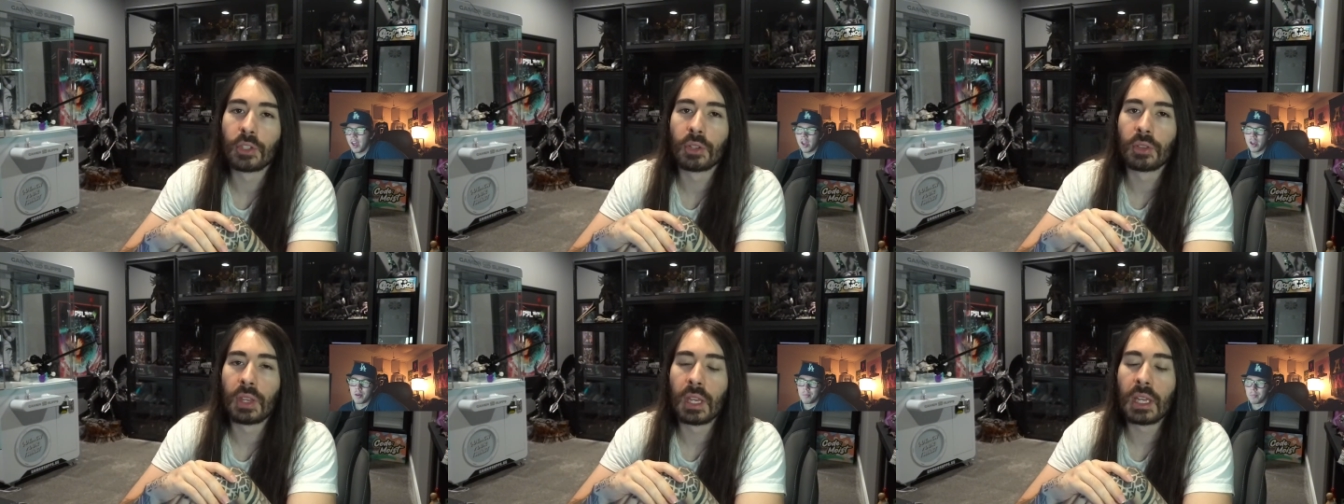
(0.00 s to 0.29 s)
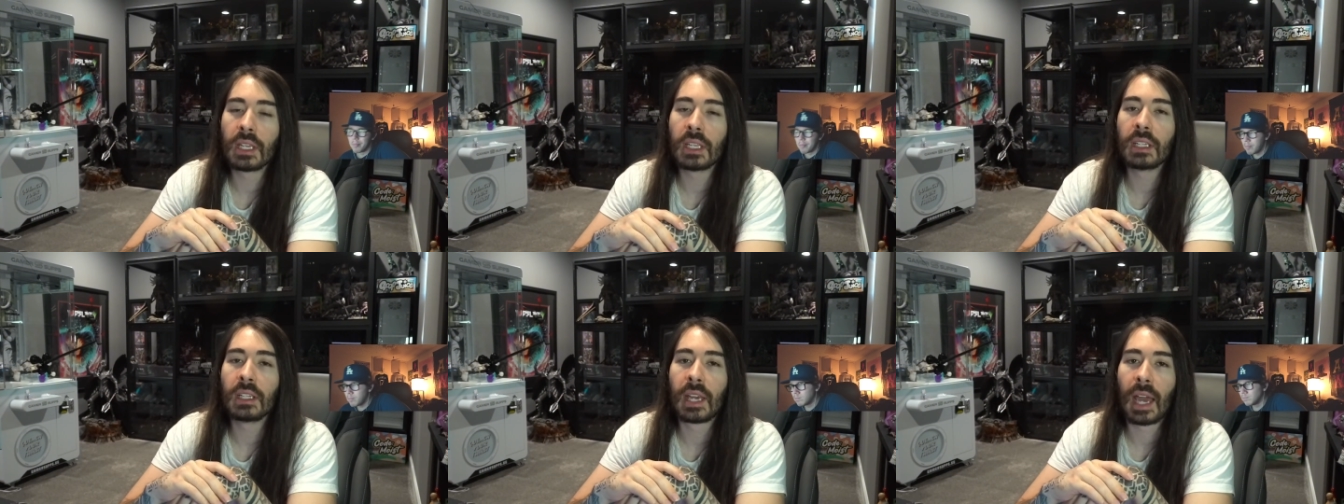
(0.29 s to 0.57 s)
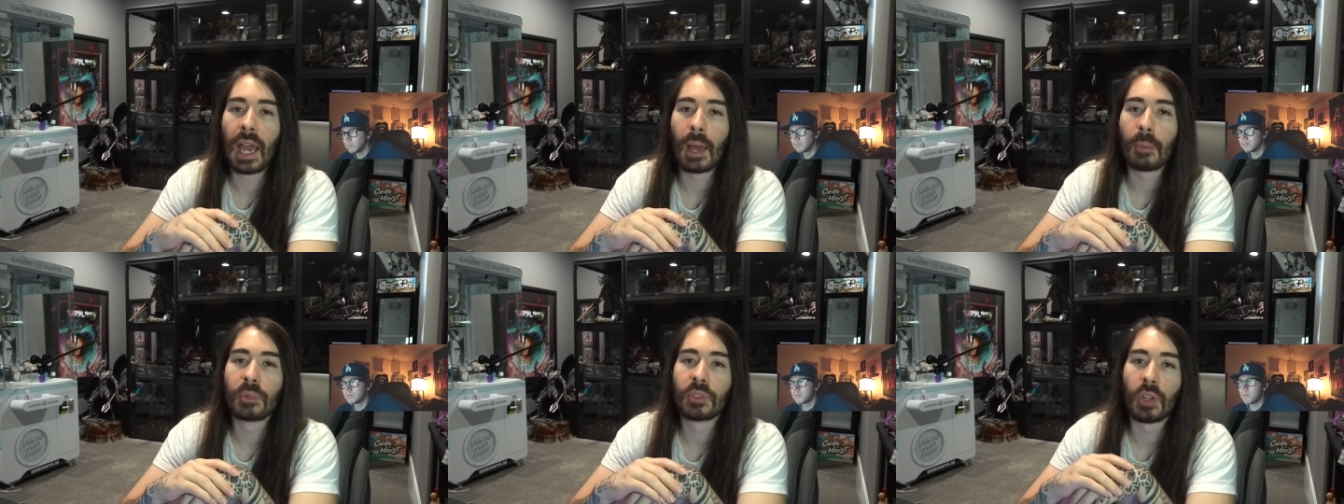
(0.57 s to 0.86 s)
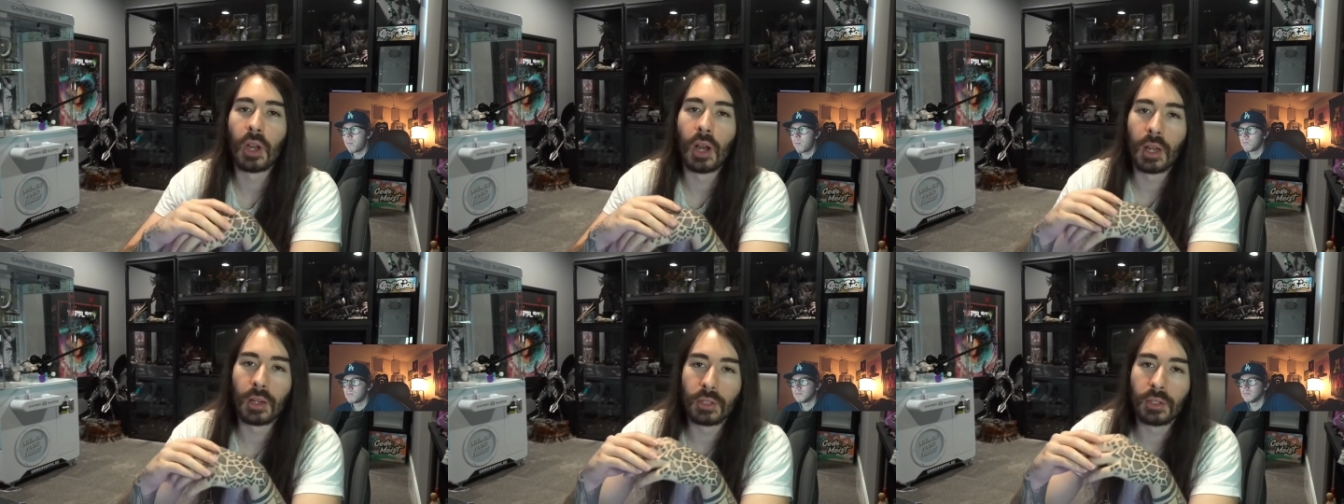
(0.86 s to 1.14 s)
your thinking caps
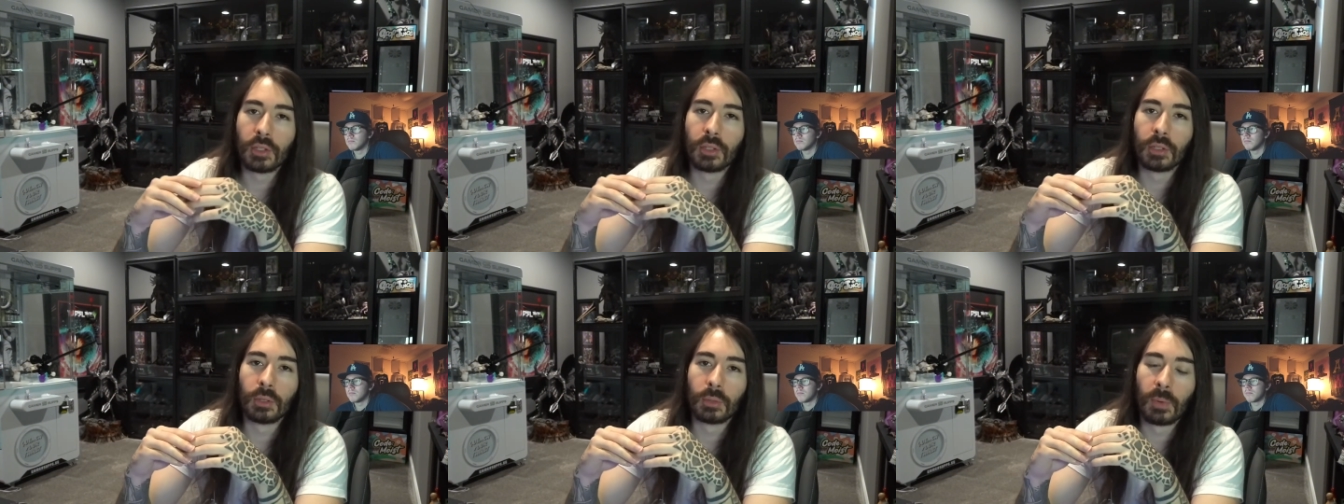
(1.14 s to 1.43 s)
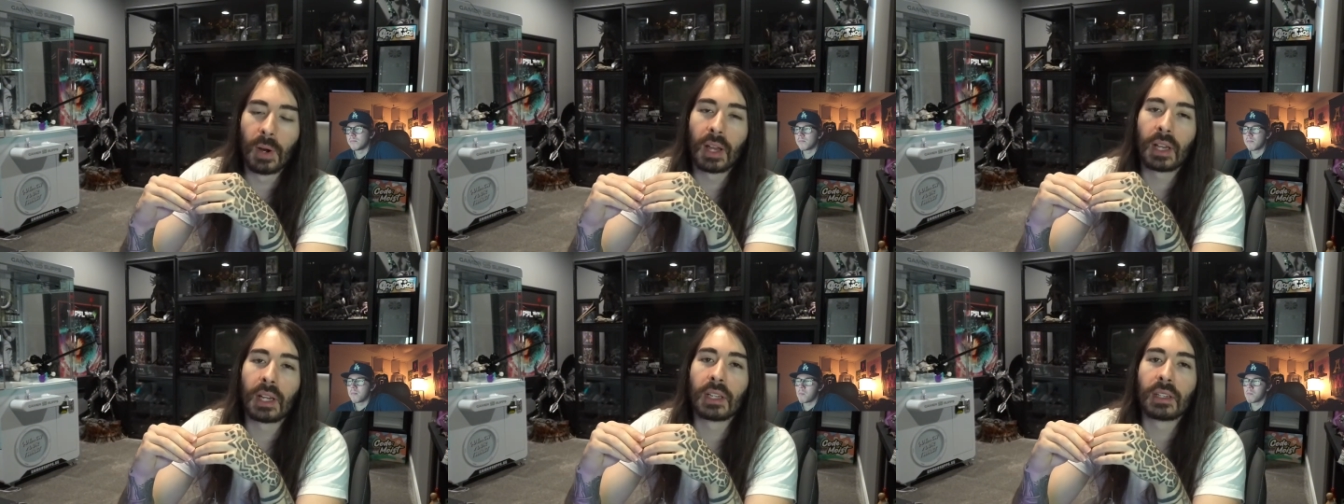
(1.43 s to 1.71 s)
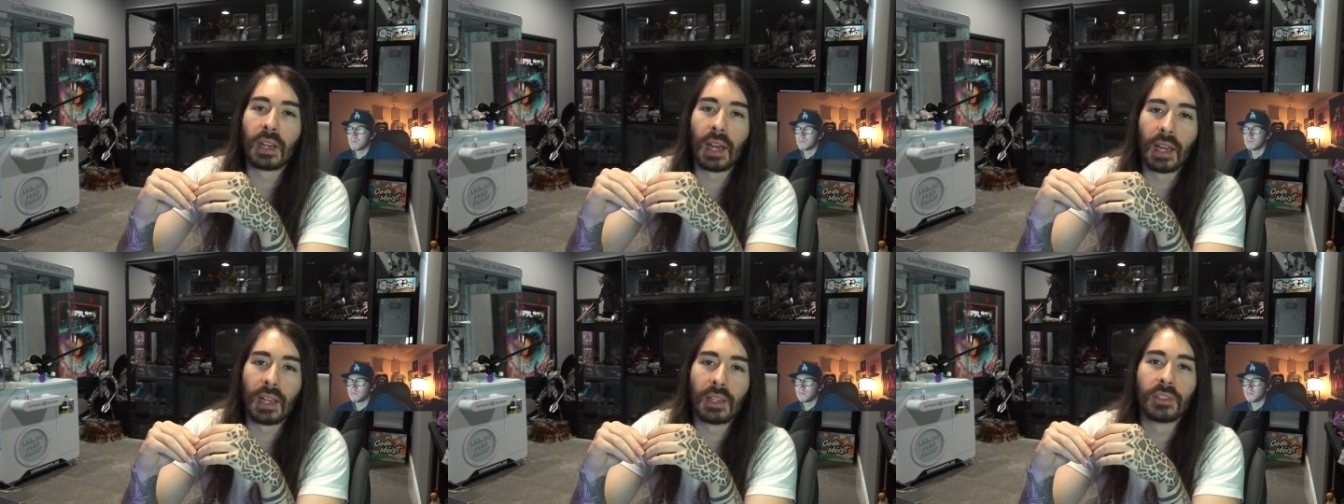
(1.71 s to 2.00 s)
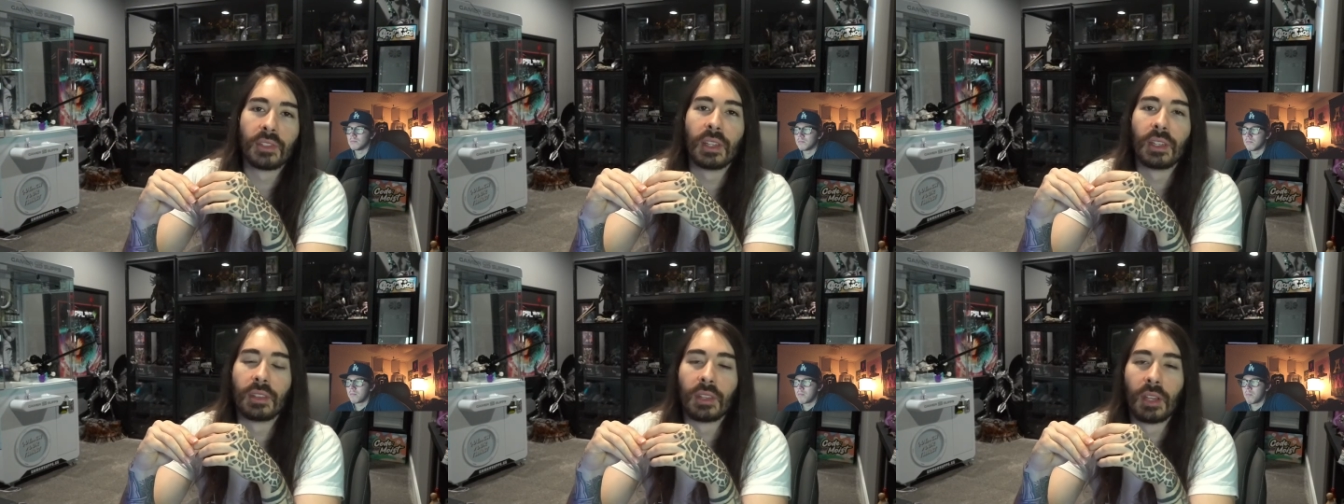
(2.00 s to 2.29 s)
on, you'll recognize
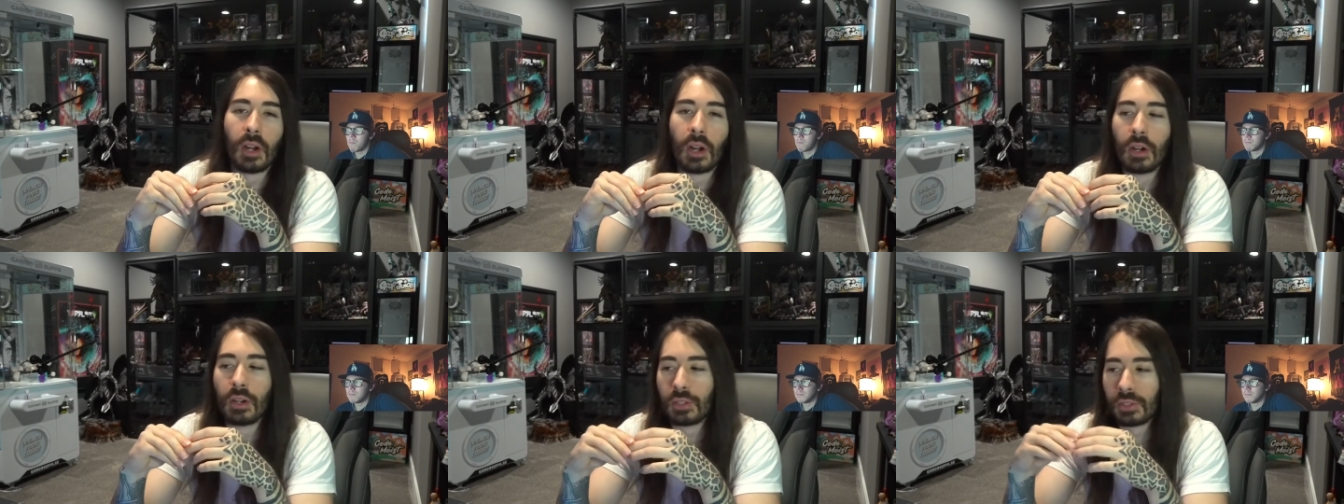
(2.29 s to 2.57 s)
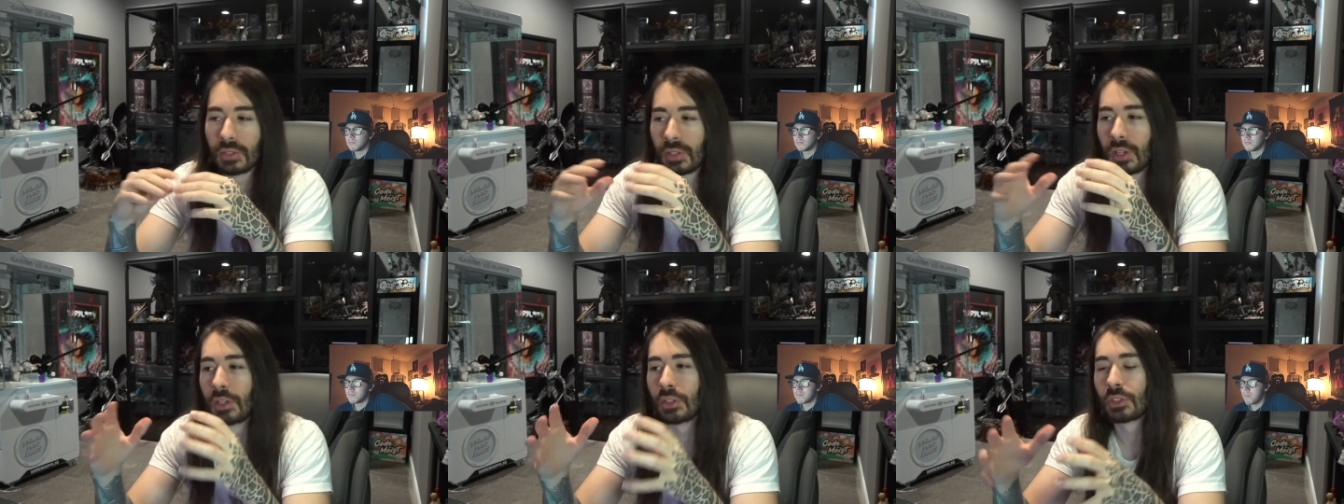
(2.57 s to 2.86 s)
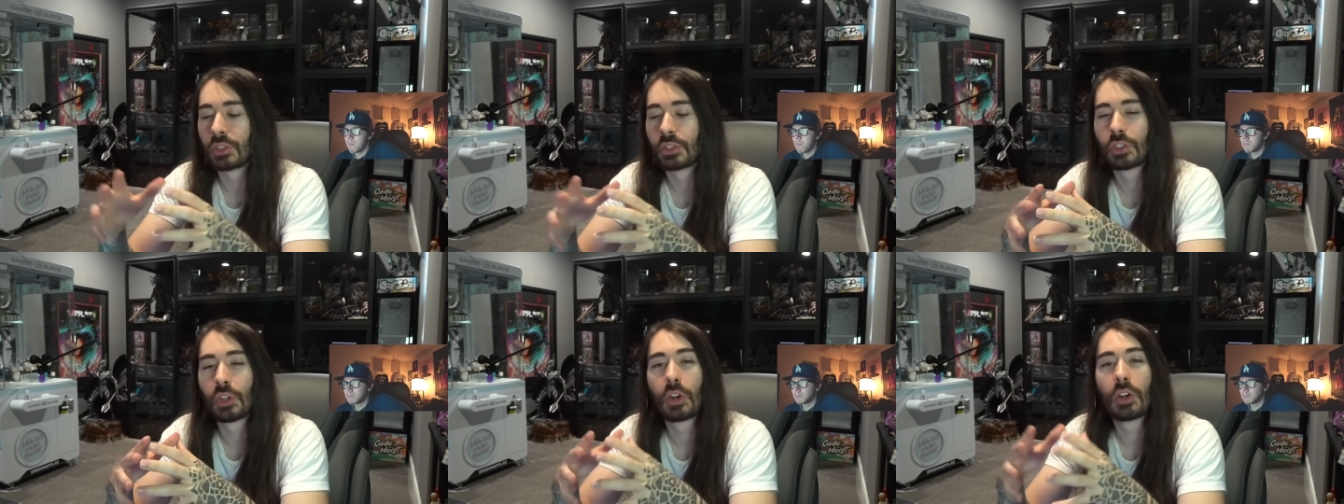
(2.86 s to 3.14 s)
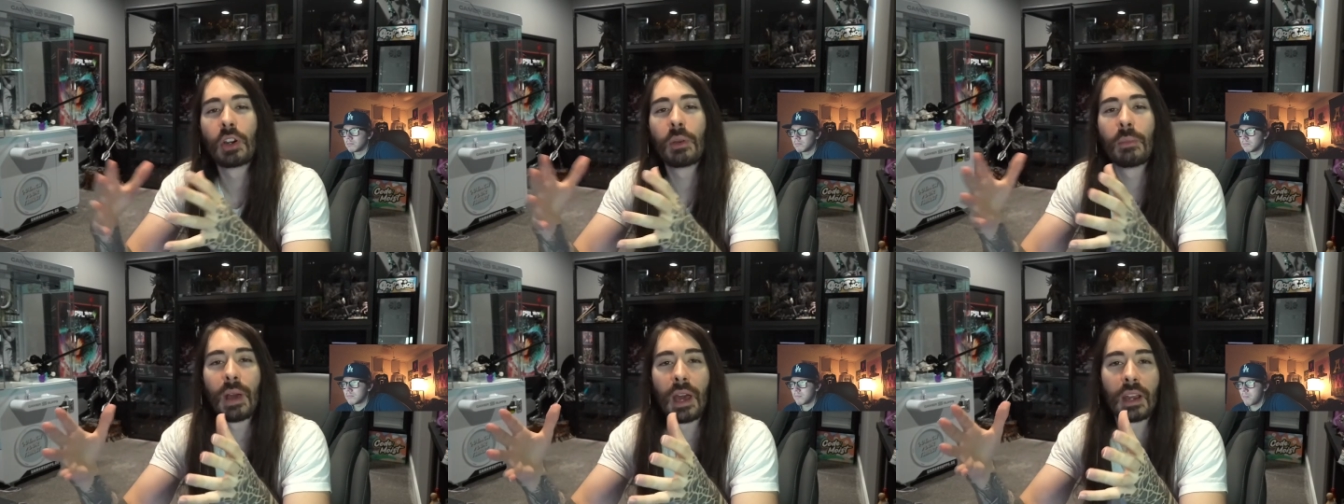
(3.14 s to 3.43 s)
that there's a
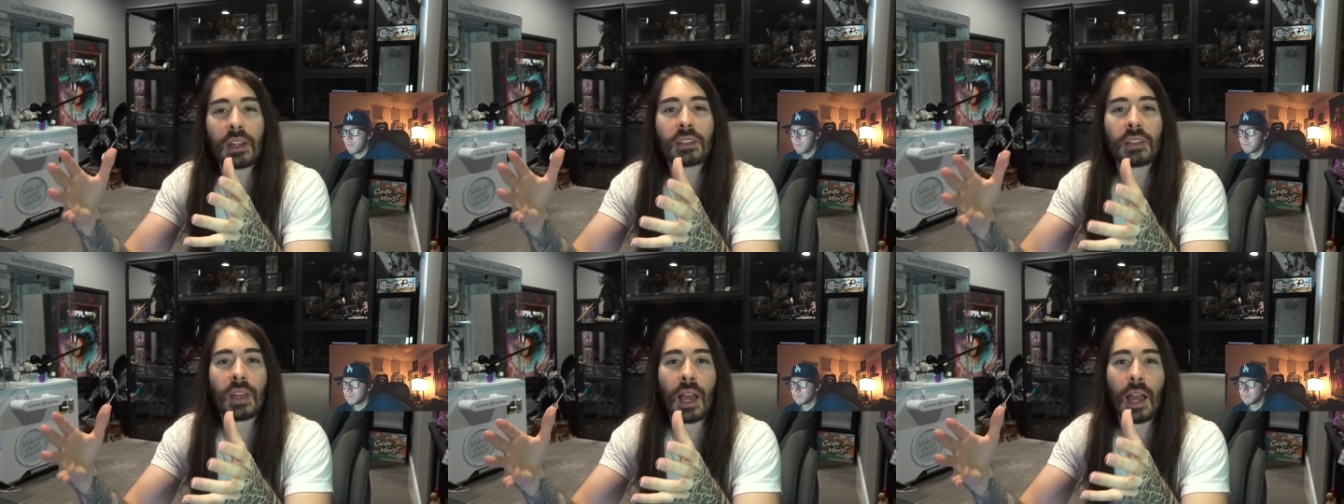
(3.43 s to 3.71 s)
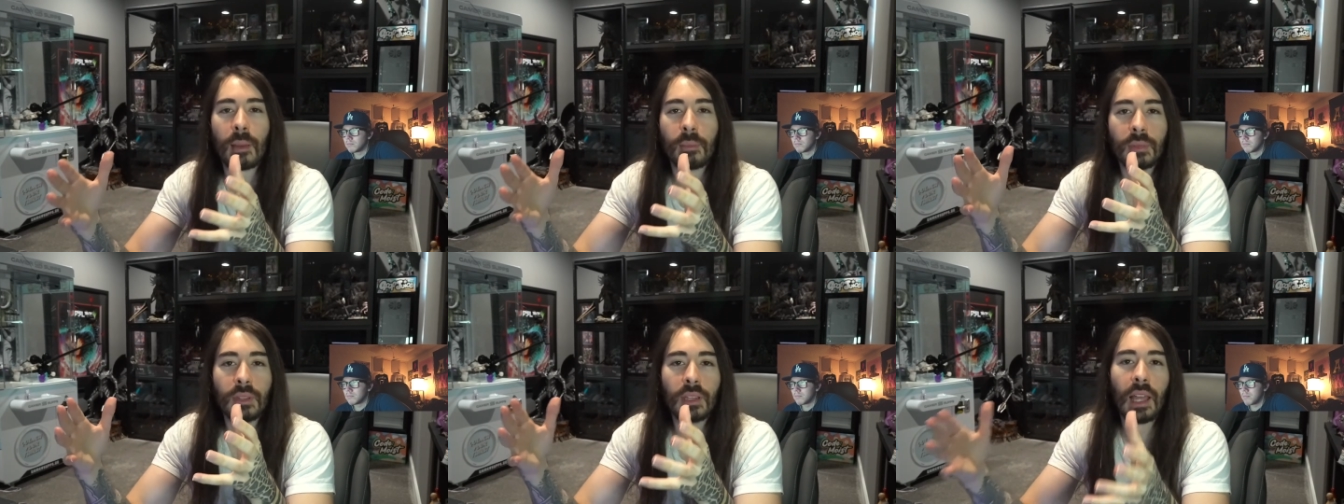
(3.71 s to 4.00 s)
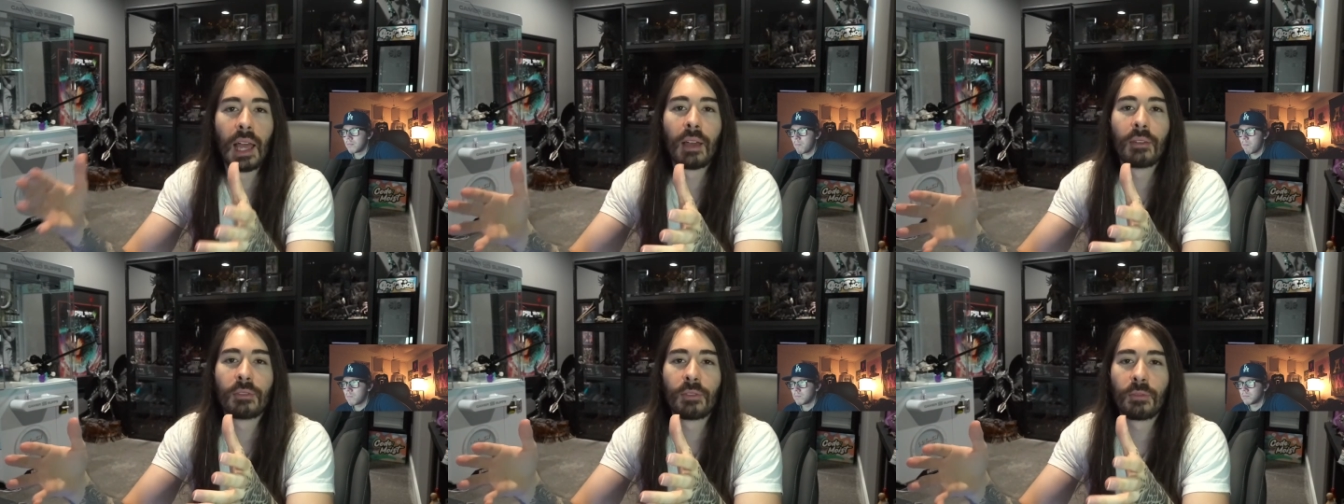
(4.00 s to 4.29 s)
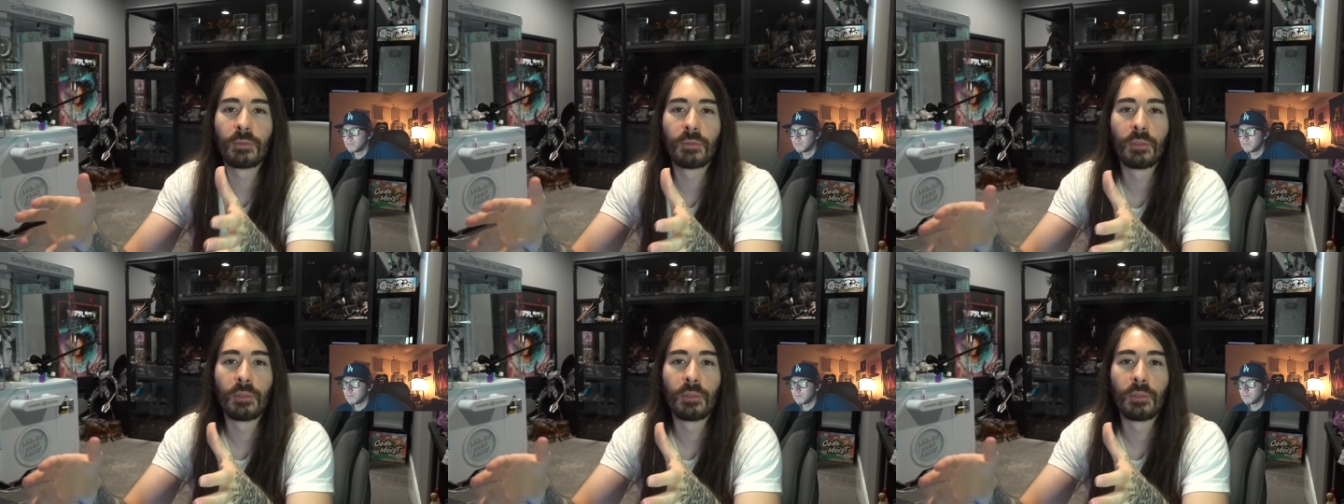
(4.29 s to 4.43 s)
certain amount of time left